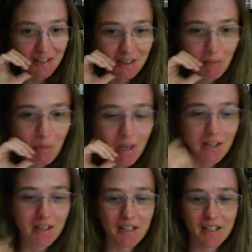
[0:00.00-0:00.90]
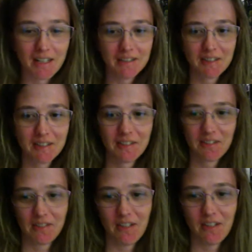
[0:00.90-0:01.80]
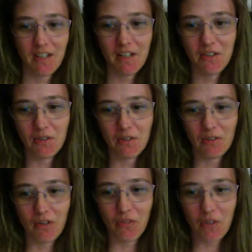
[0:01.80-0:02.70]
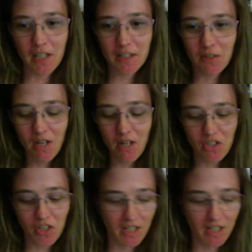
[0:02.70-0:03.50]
Apparently, I do if I forgot the question.